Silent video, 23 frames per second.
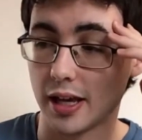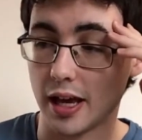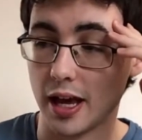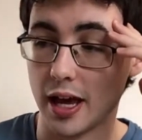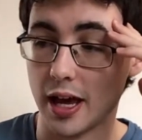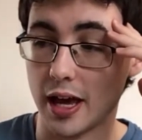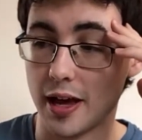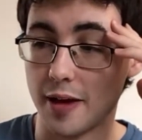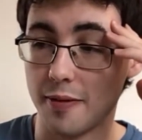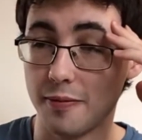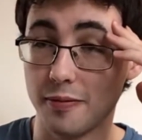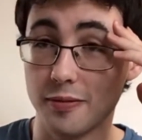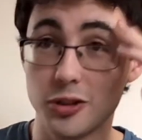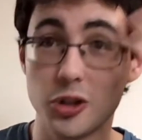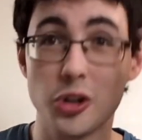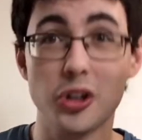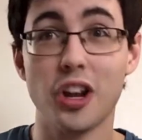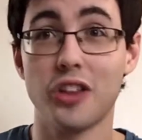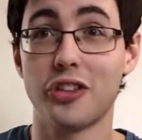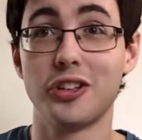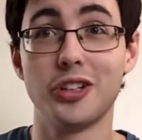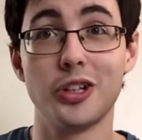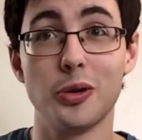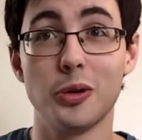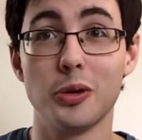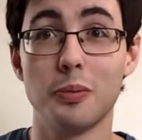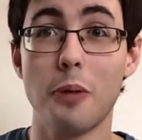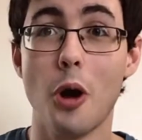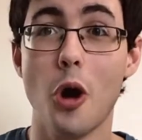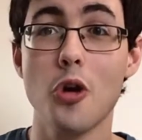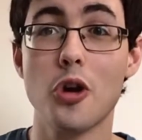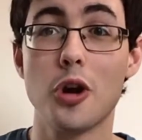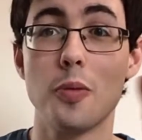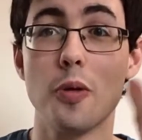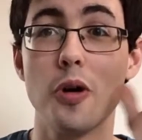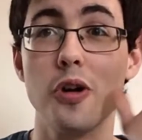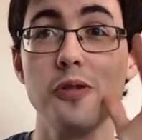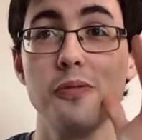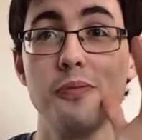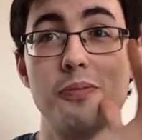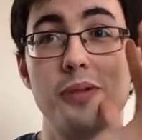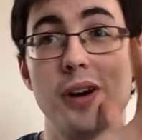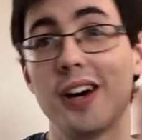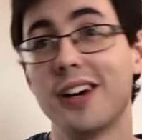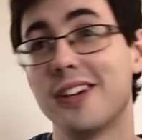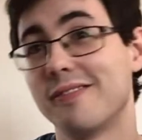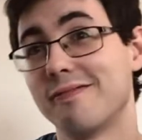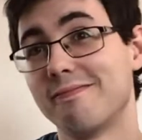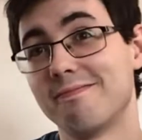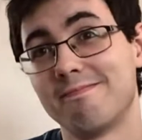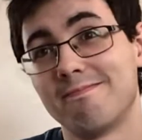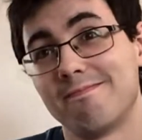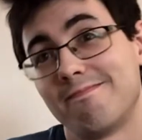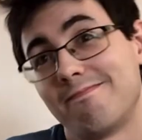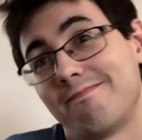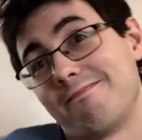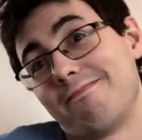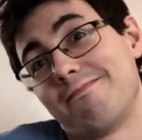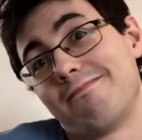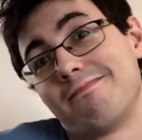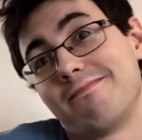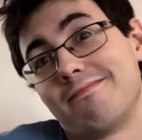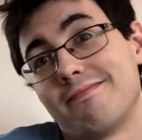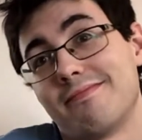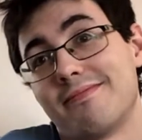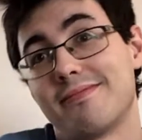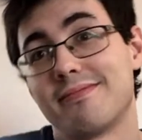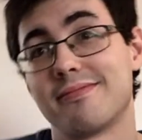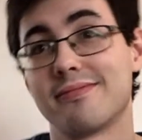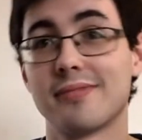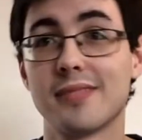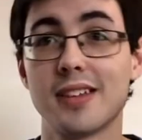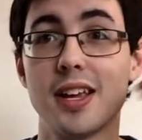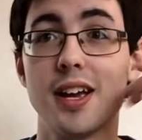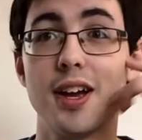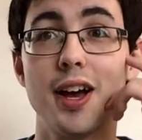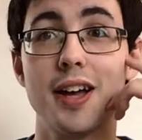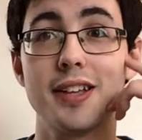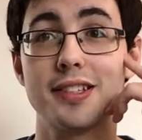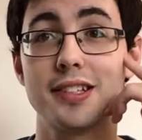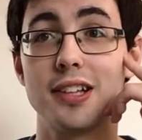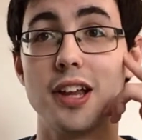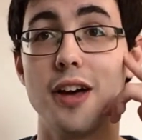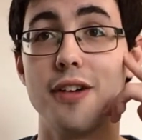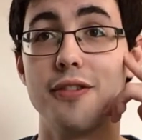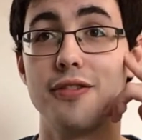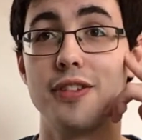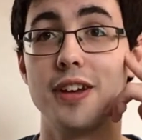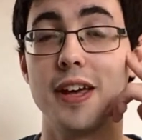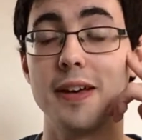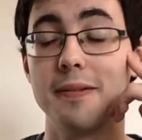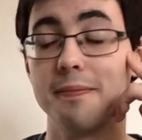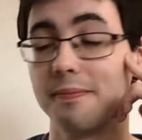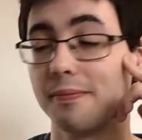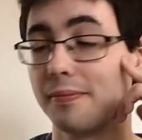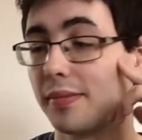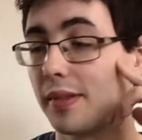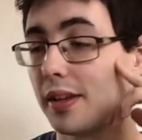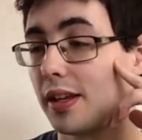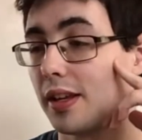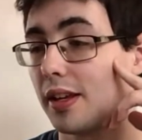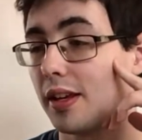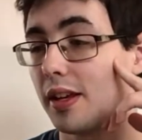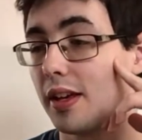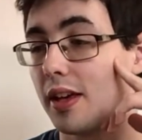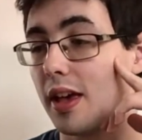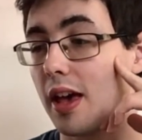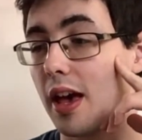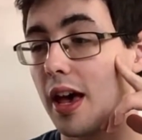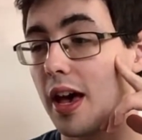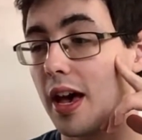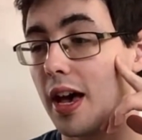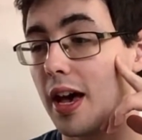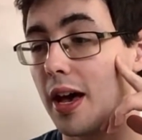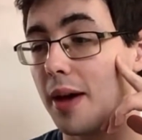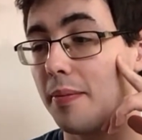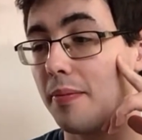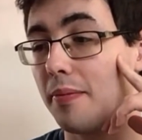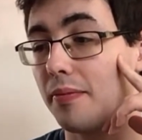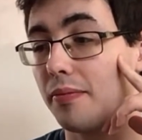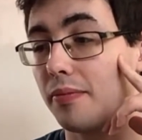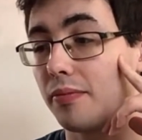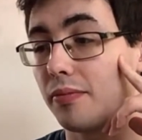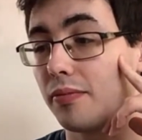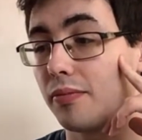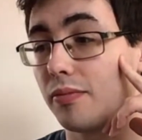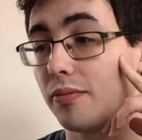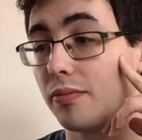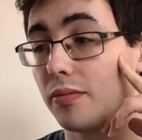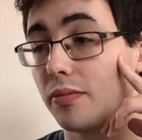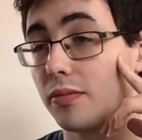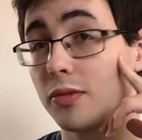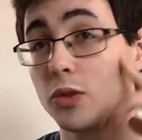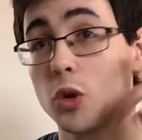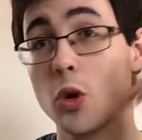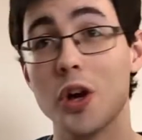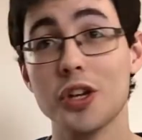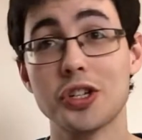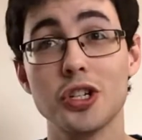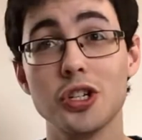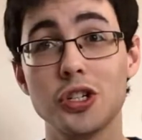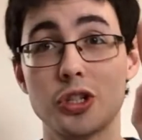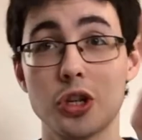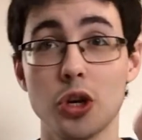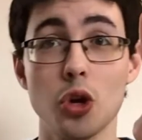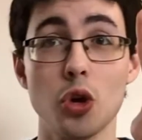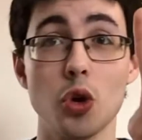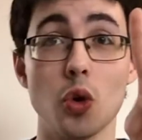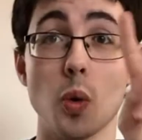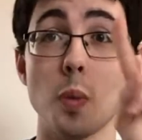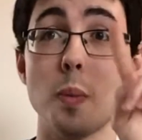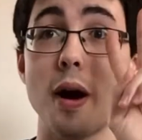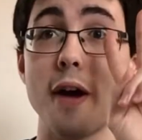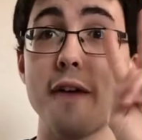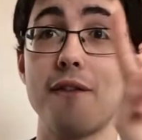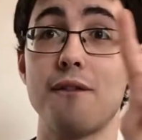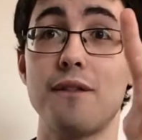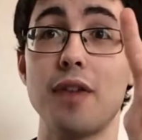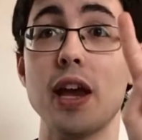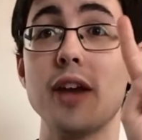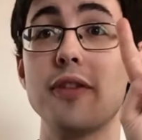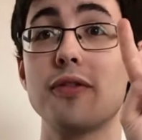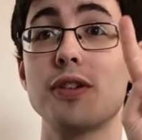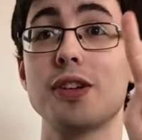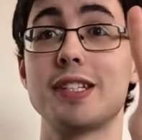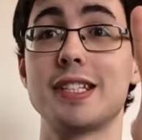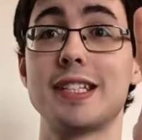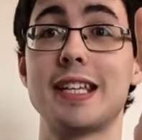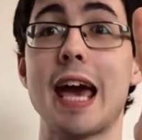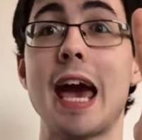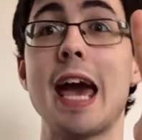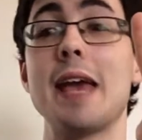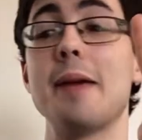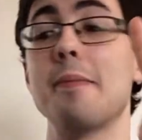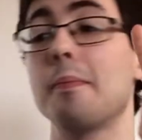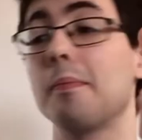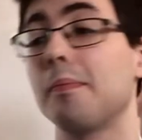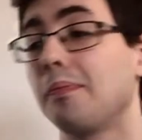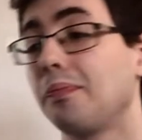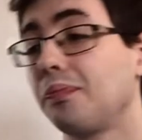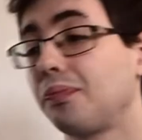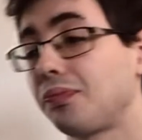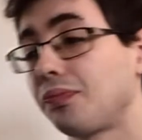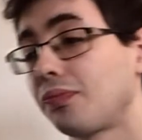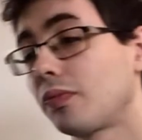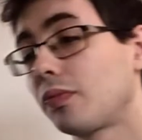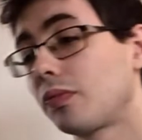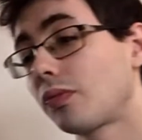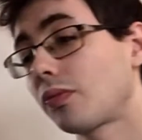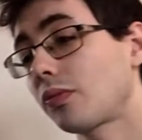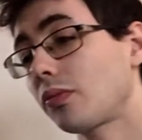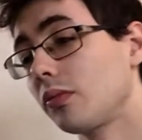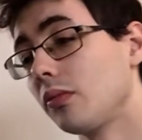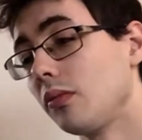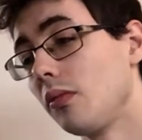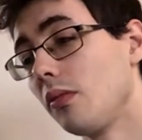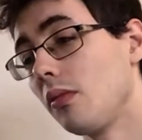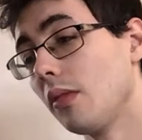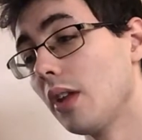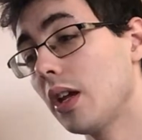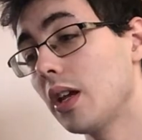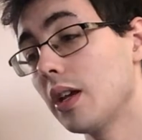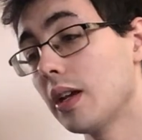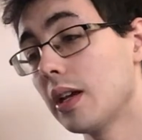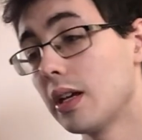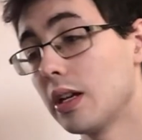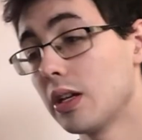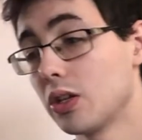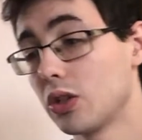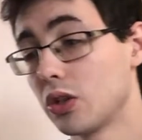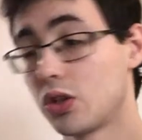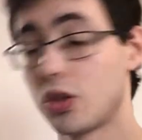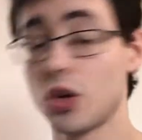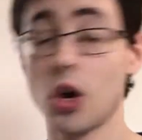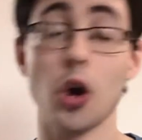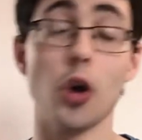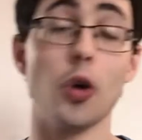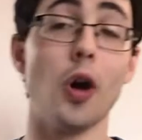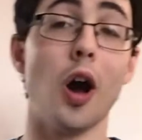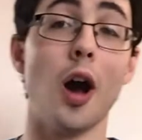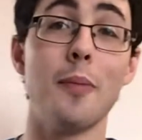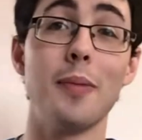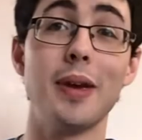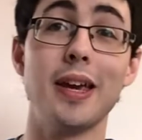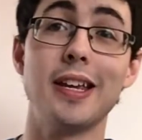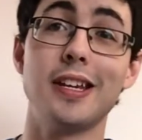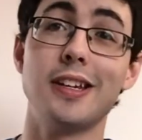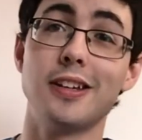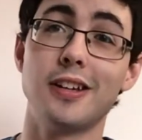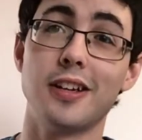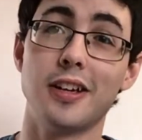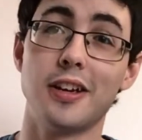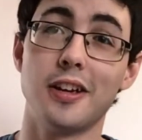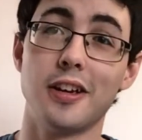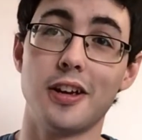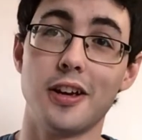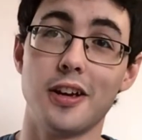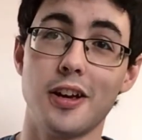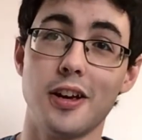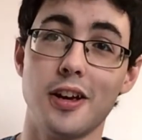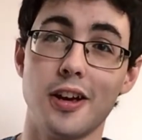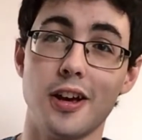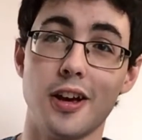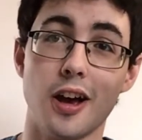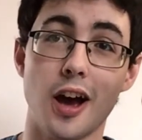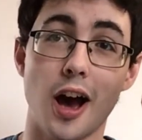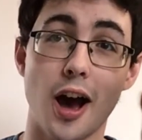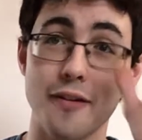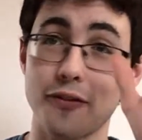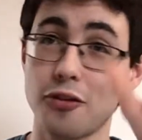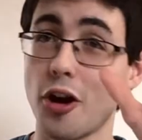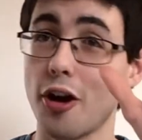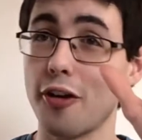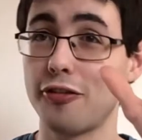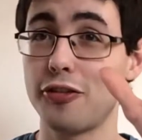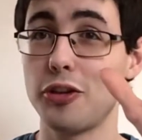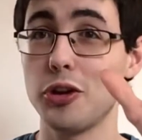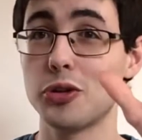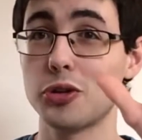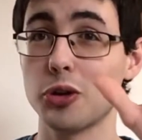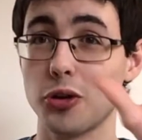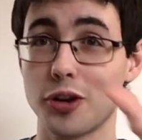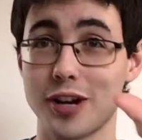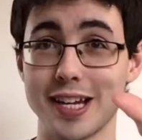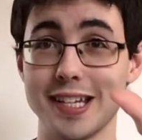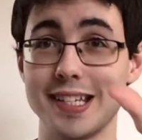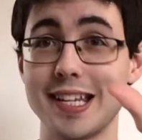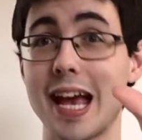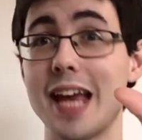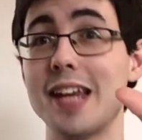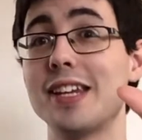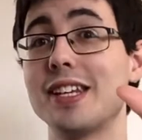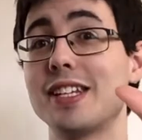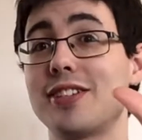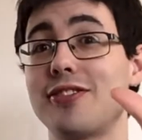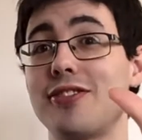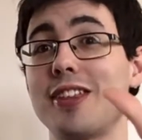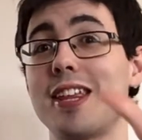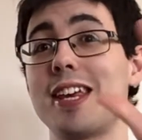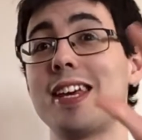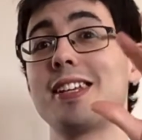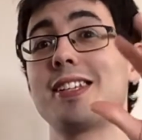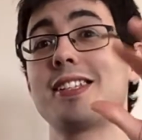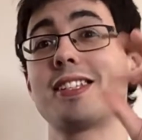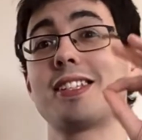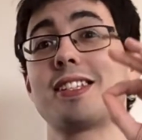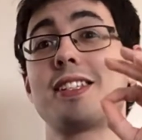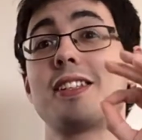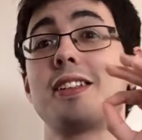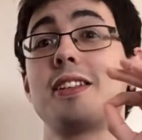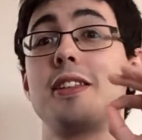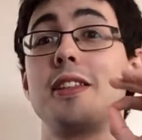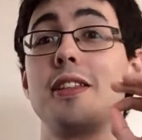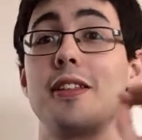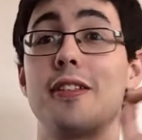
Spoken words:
It's got nothing to do with Pokemon, but that's life, innit? Question 2, my favourite game. So, I mean, I've got a few sort of contenders for this.